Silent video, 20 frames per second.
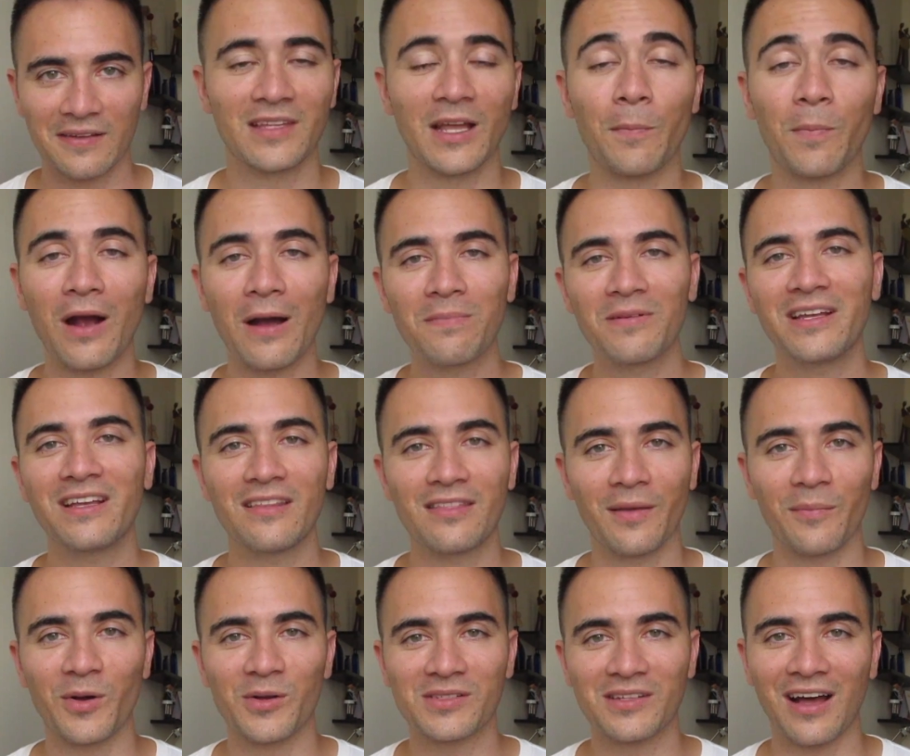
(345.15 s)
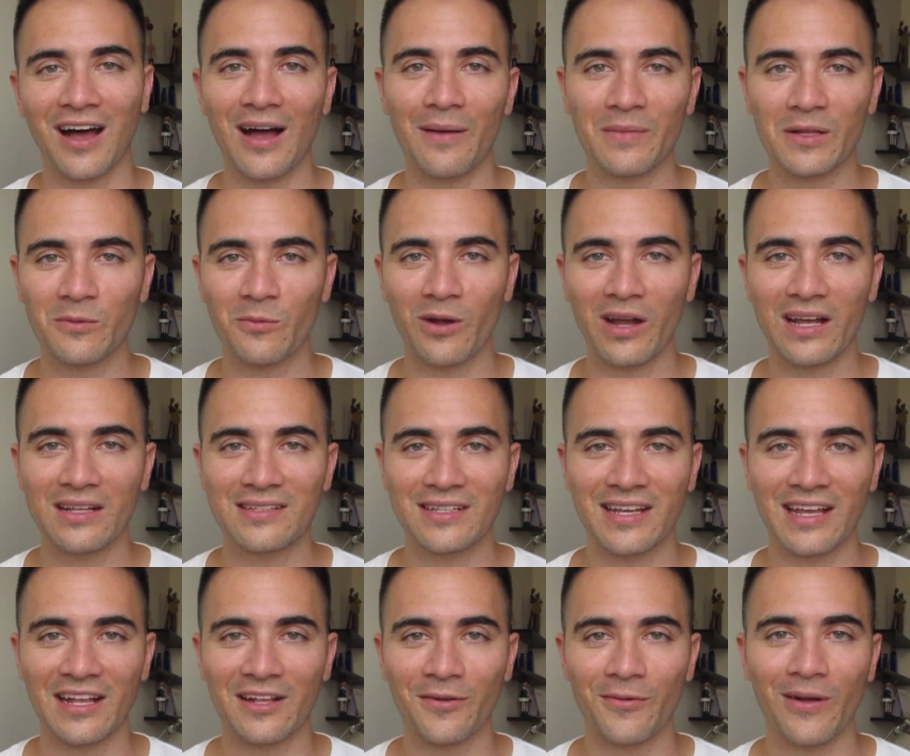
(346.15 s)
Now, probably the most common way to
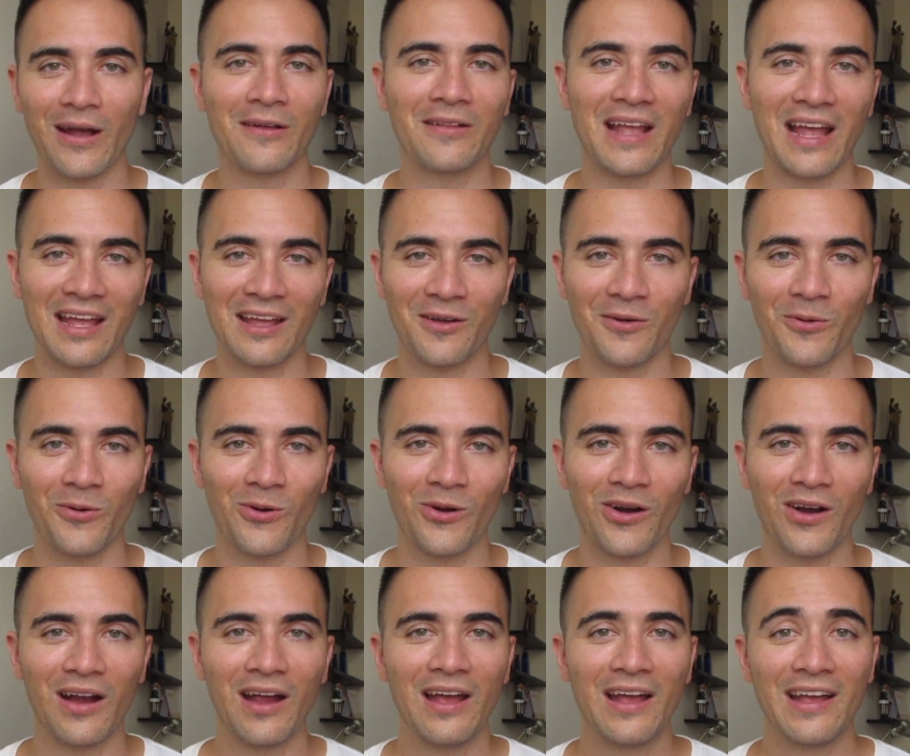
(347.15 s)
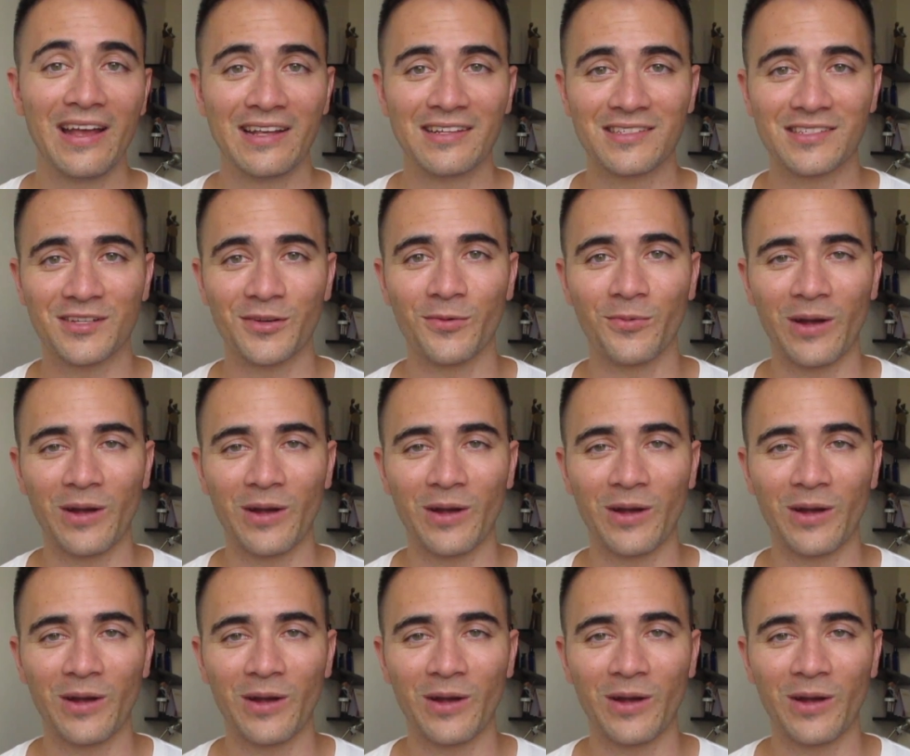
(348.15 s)
get around Angkor is to